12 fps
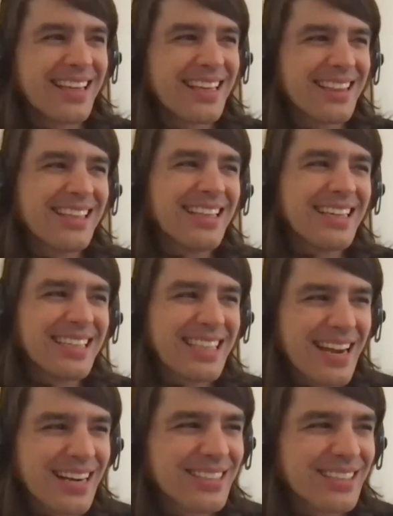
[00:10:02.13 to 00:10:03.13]
the lead
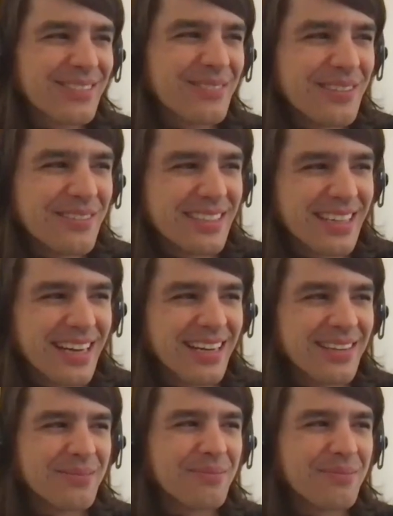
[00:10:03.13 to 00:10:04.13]
character in the movie
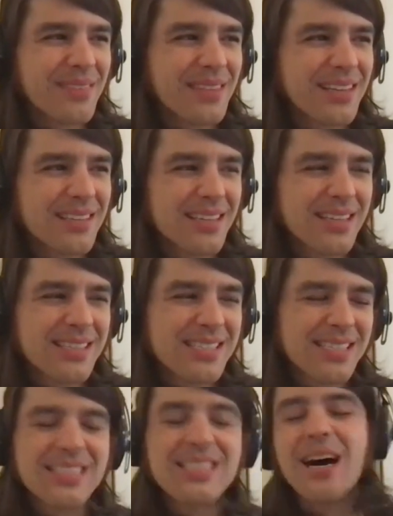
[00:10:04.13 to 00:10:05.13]
is
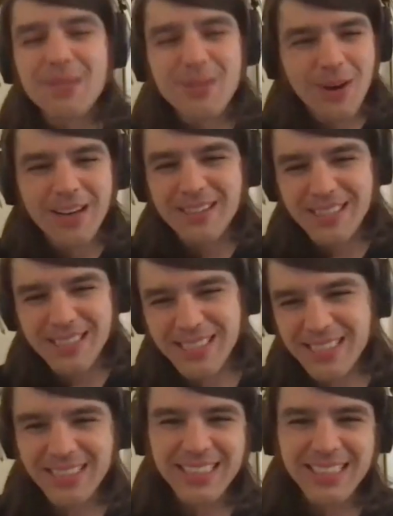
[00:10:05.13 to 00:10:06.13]
Thomas Waters
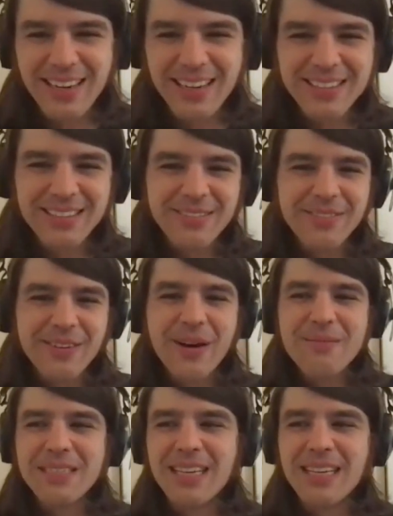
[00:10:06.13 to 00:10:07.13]
is the lead character in the
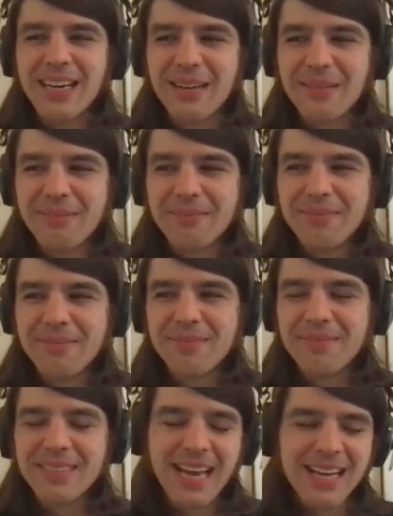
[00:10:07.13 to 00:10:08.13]
film, and
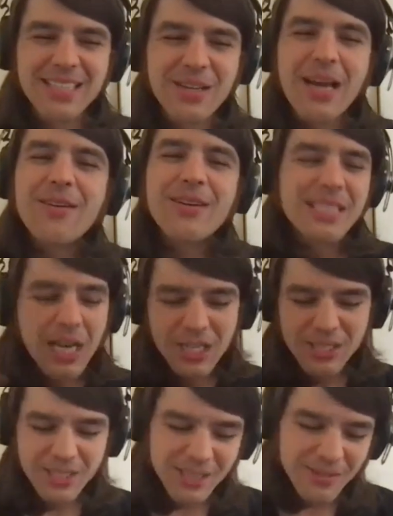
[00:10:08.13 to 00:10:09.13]
yeah. So, anyways,
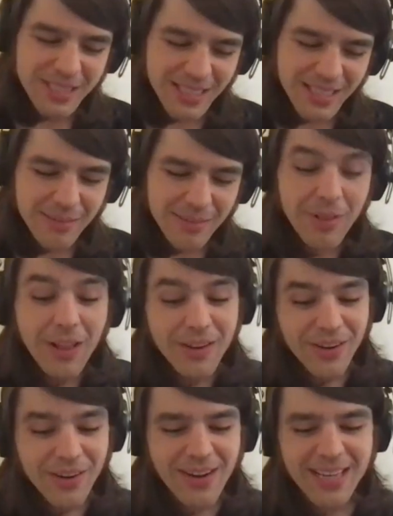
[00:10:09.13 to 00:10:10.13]
so she was in
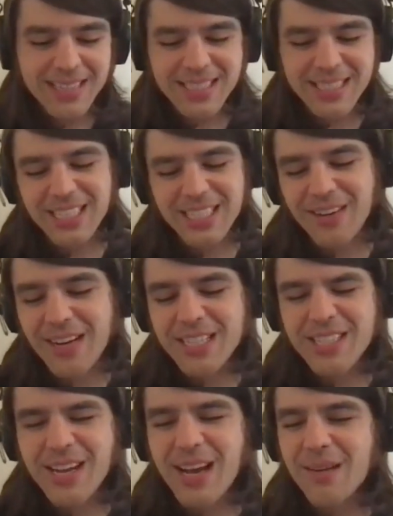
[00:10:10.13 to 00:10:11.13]
Plunder Quest, and she did a
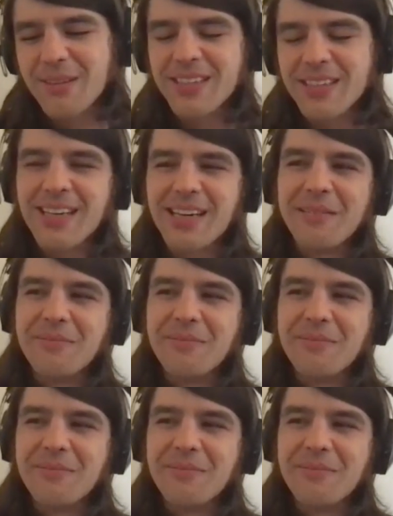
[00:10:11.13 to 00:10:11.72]
great job, and